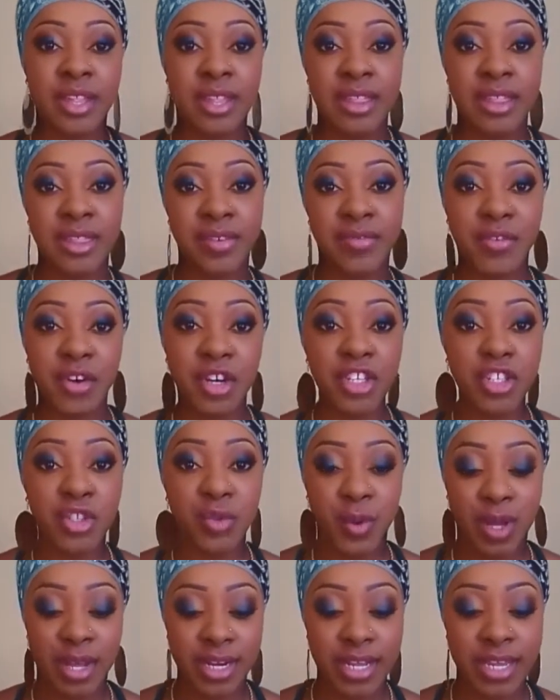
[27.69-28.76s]
the first
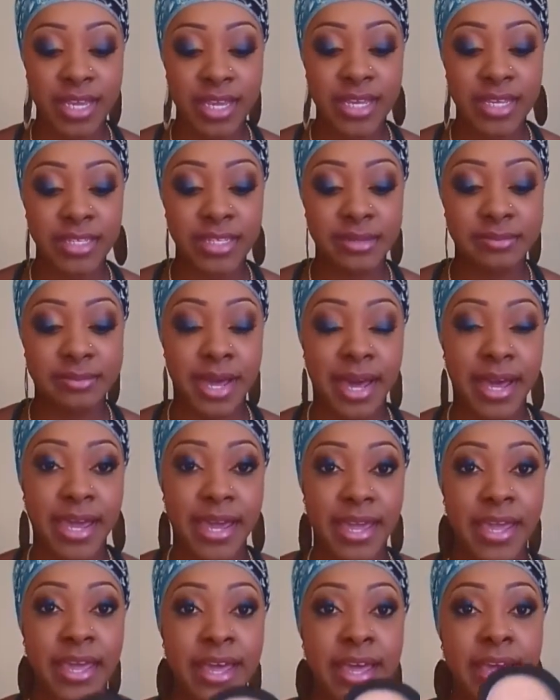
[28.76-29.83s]
one is my
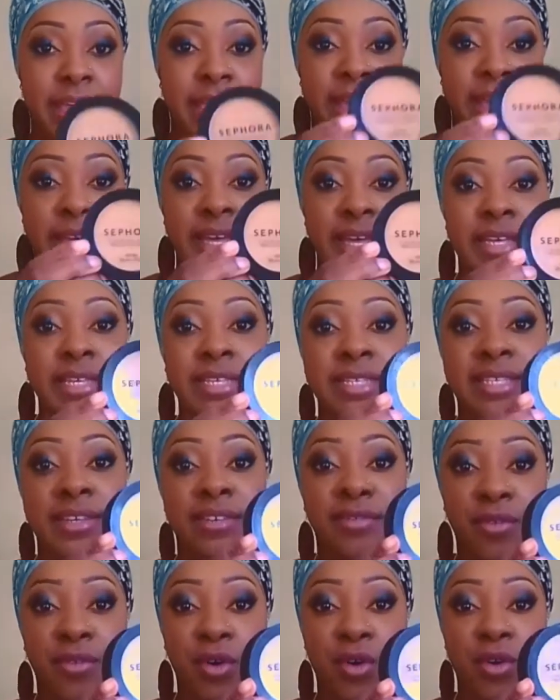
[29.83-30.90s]

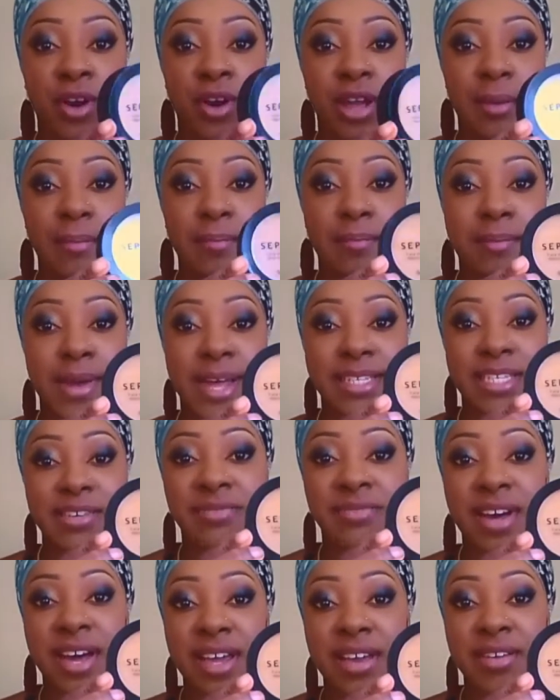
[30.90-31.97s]
Sephora
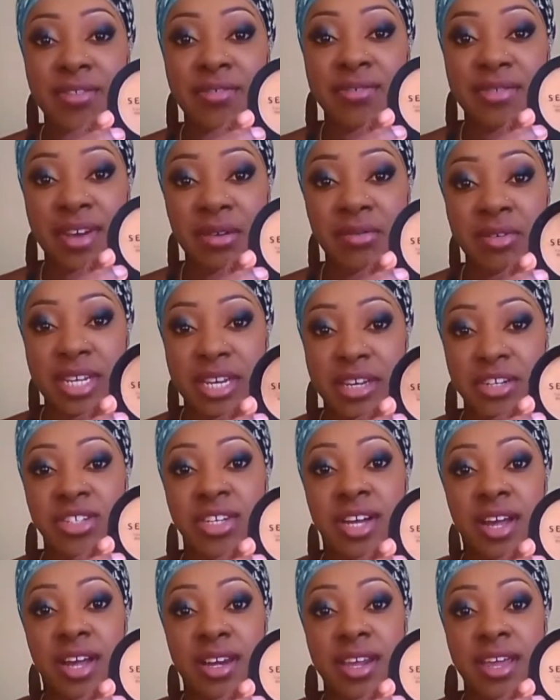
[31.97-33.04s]
Mattifying
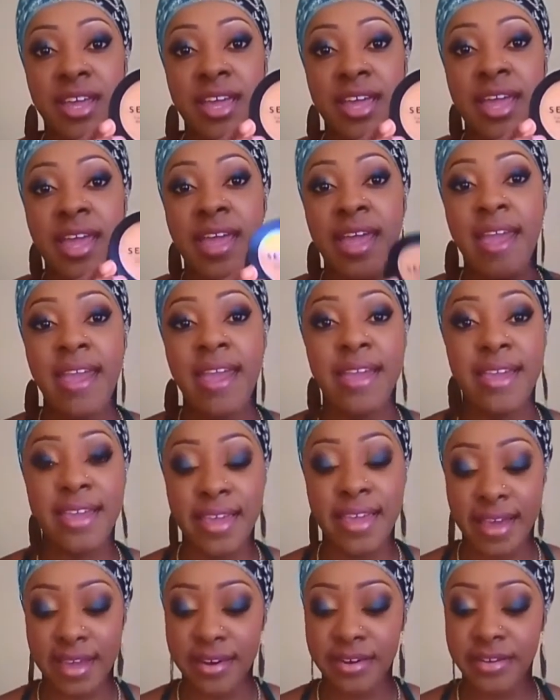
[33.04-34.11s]
Foundation
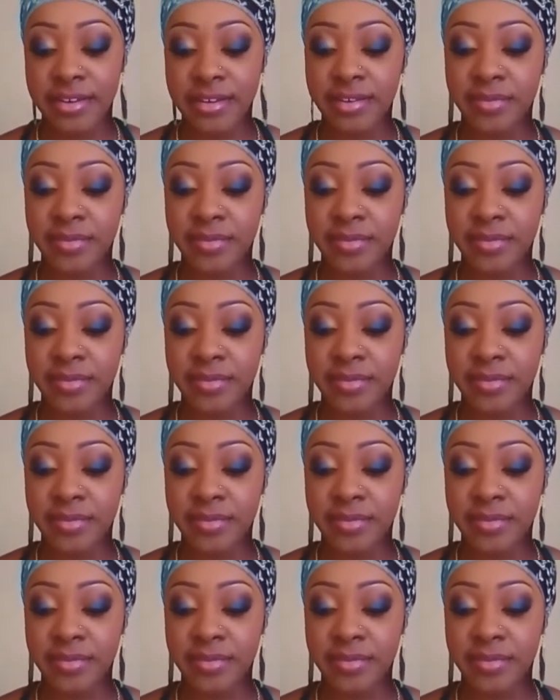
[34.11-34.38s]
and